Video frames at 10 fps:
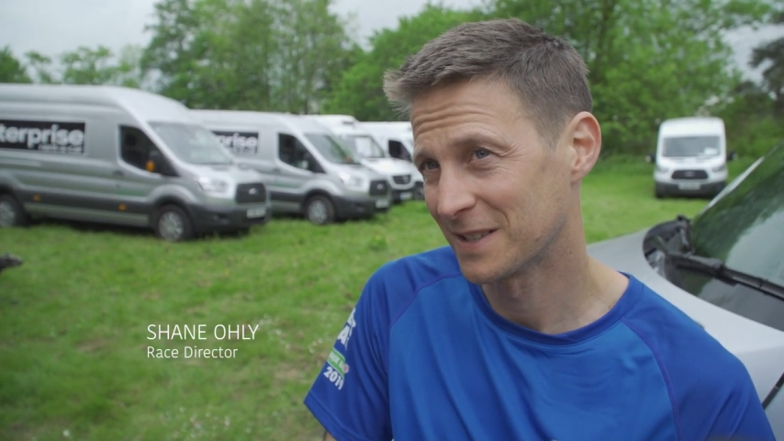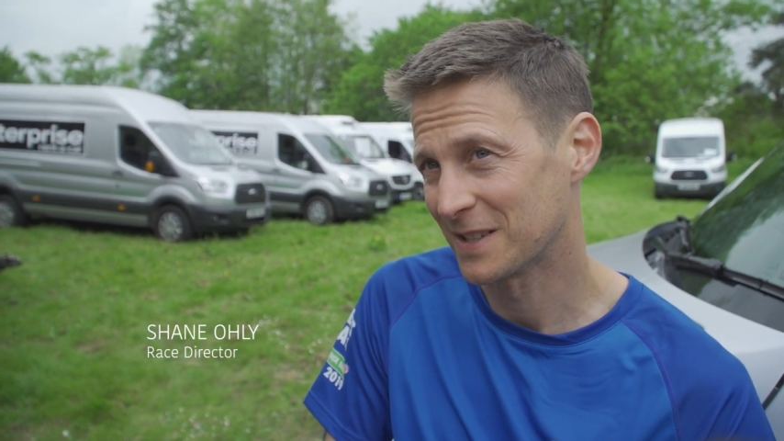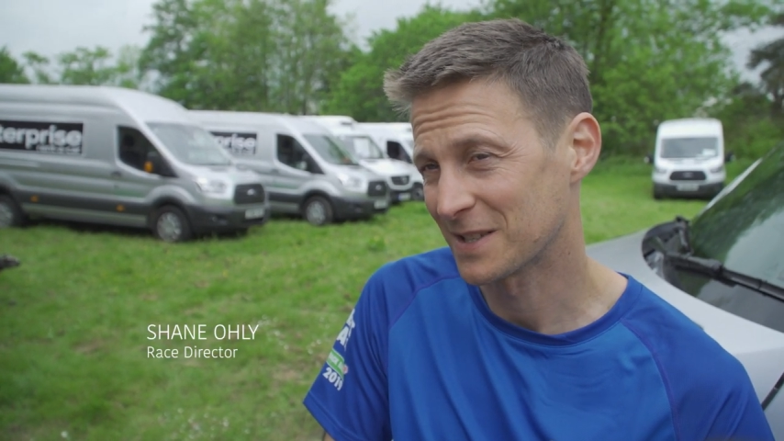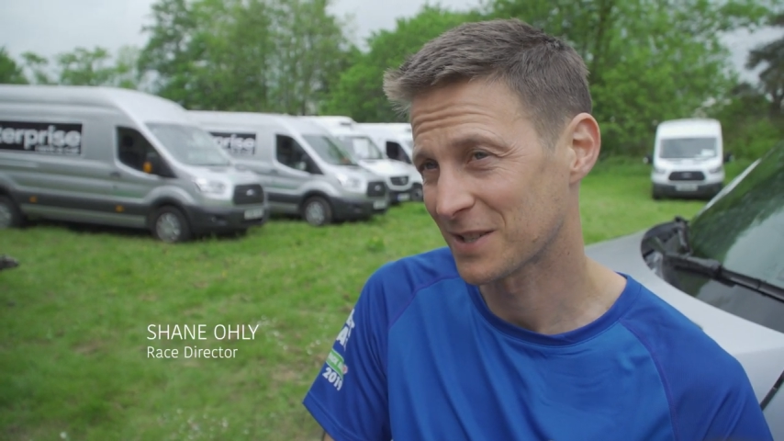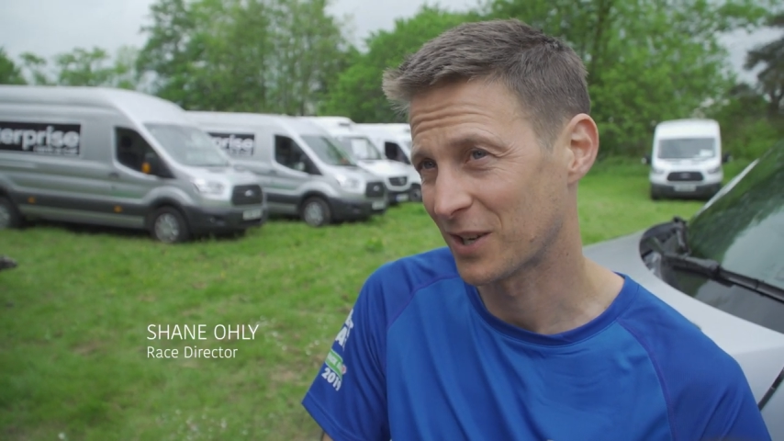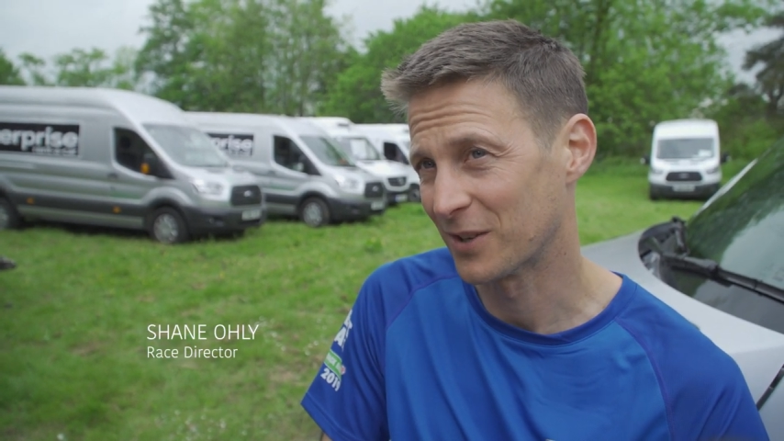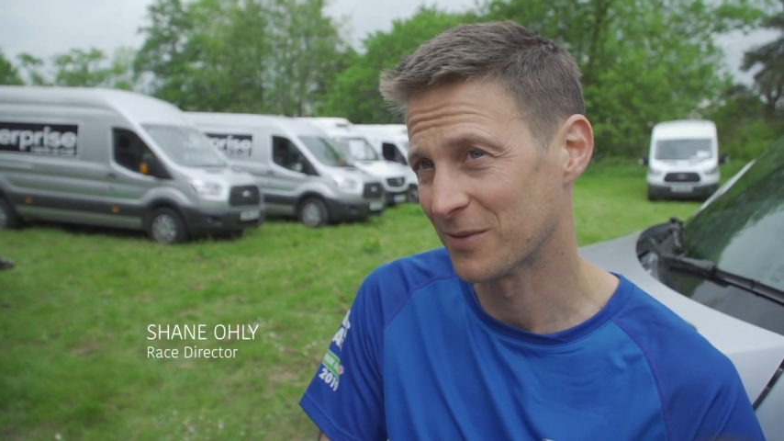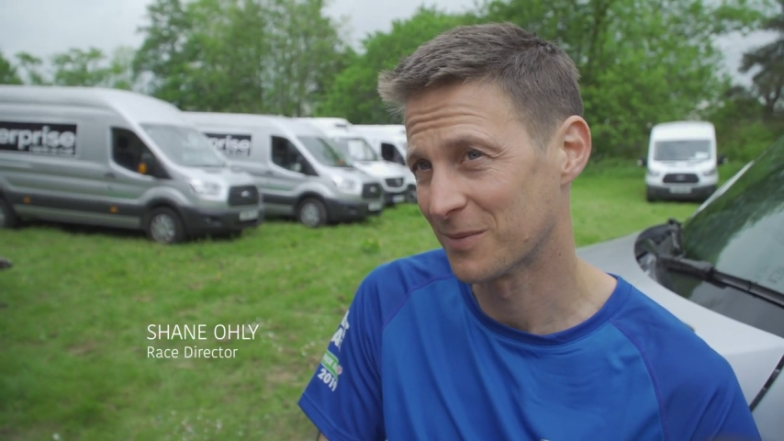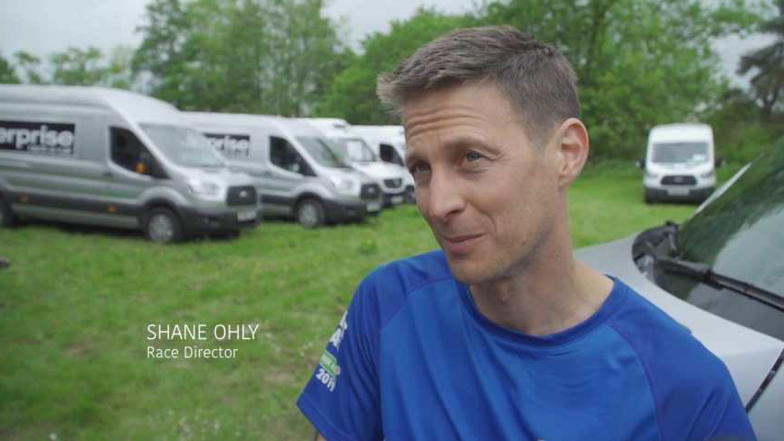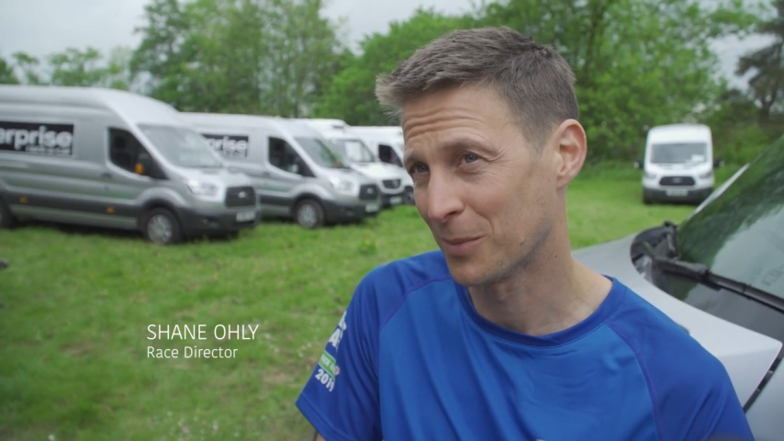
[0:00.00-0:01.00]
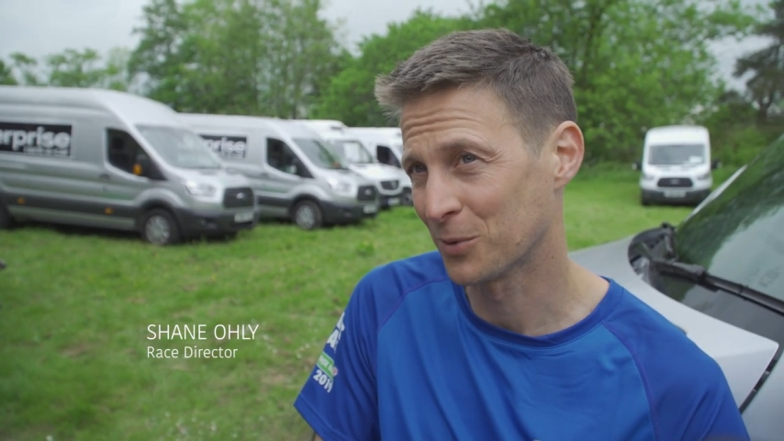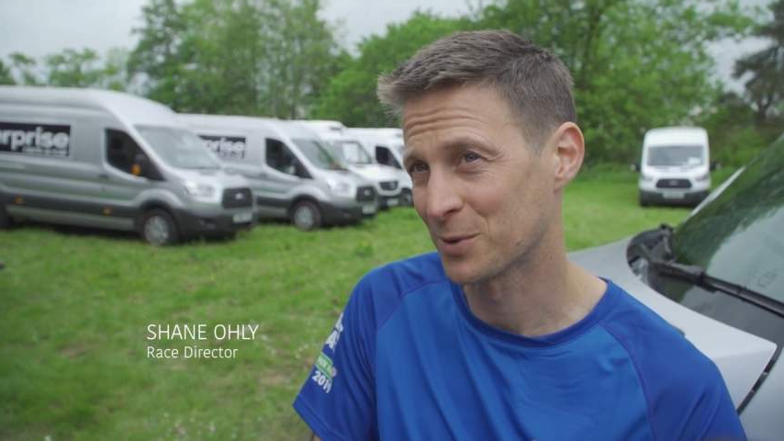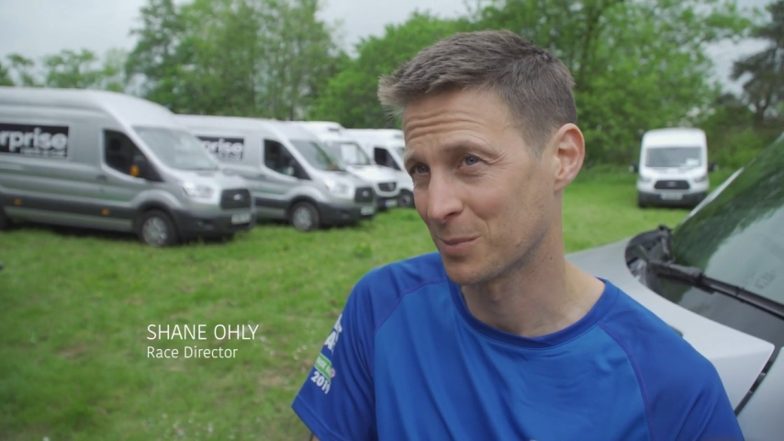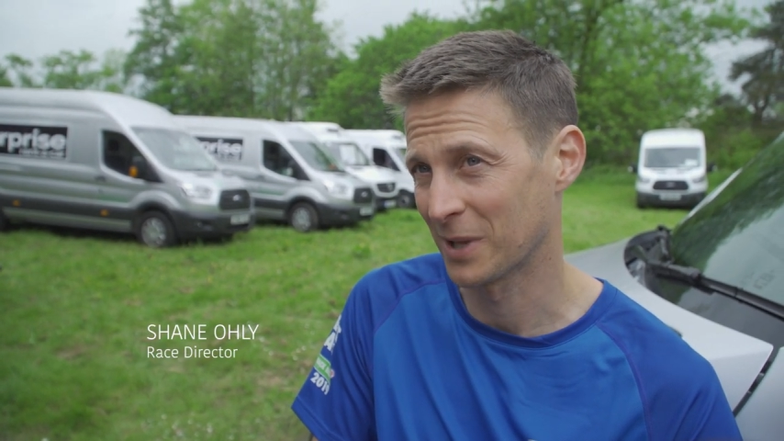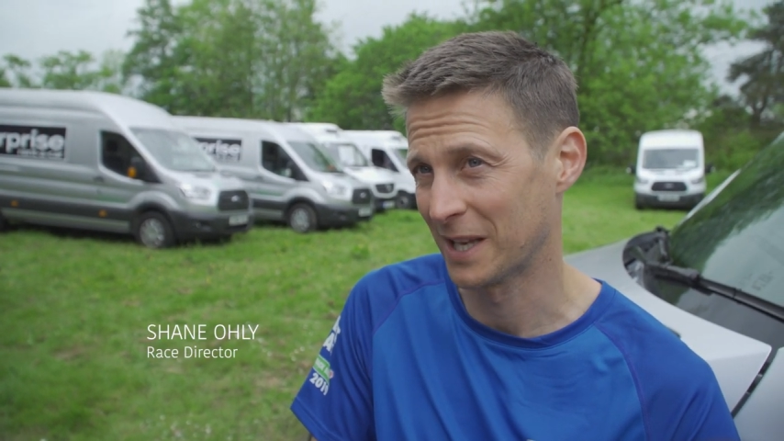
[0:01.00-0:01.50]
There's kind of
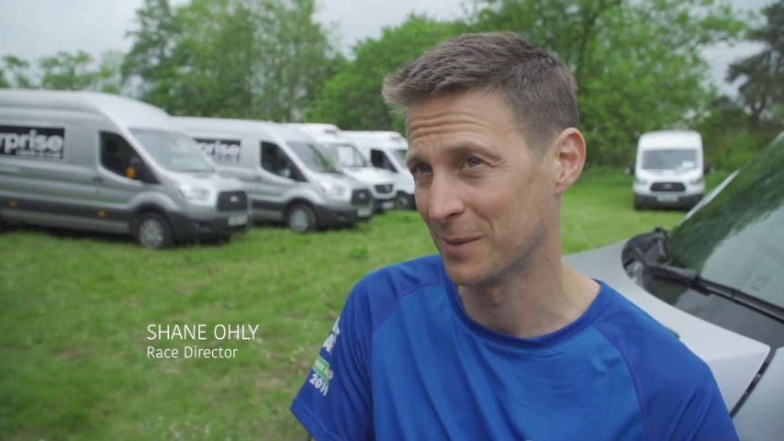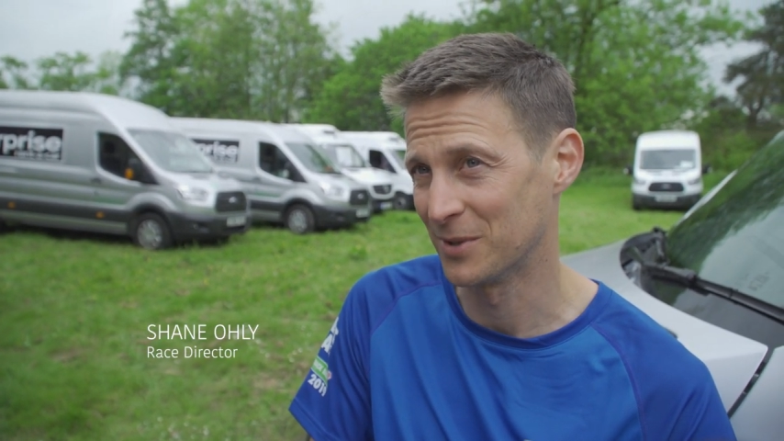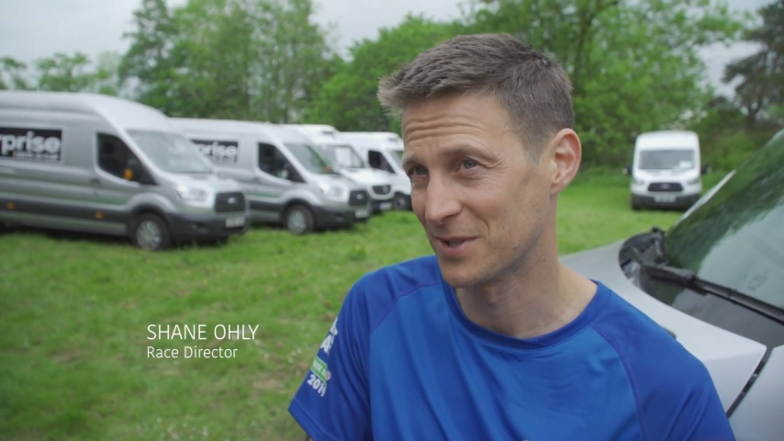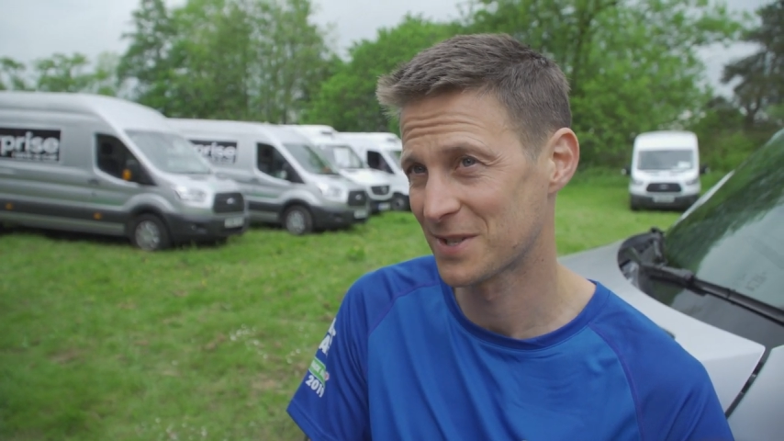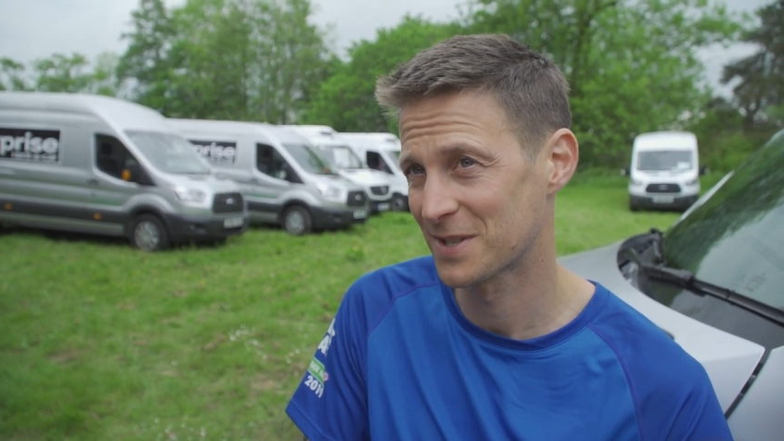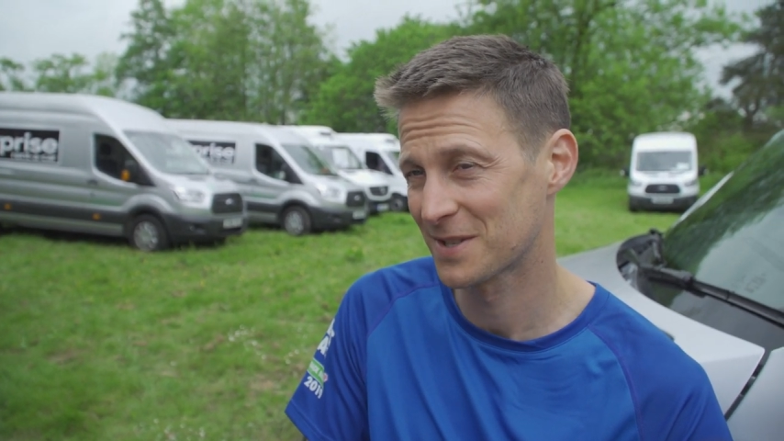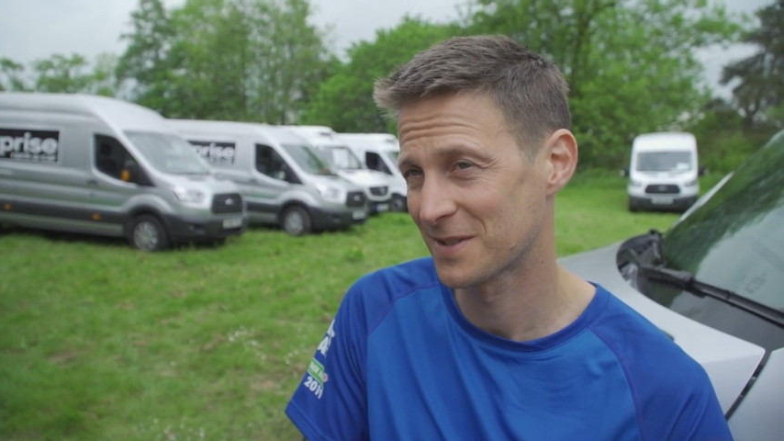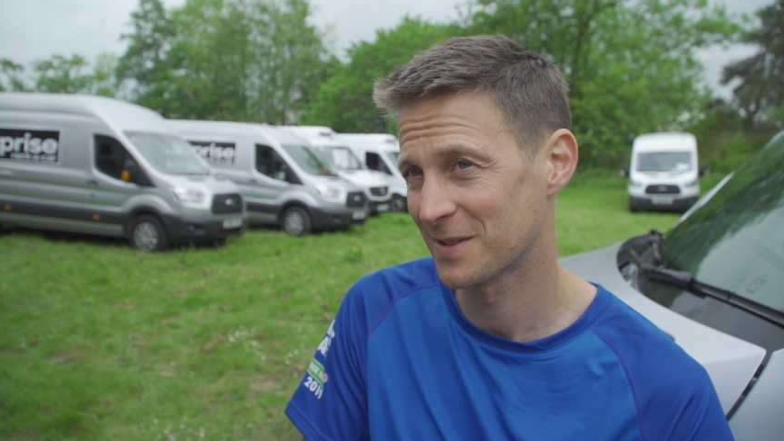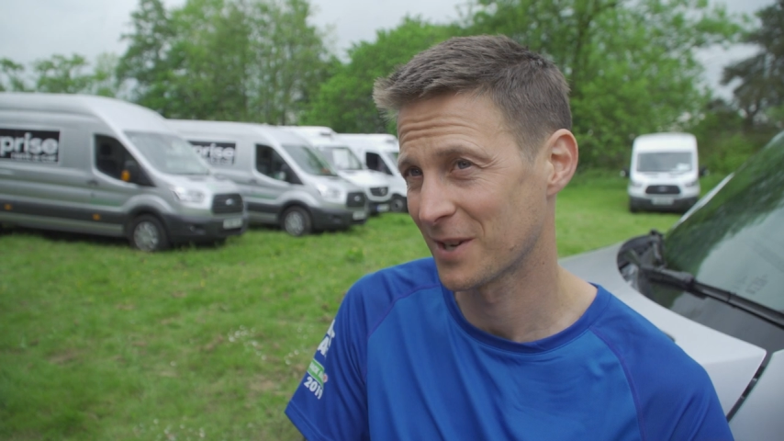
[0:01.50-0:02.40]
multiple elements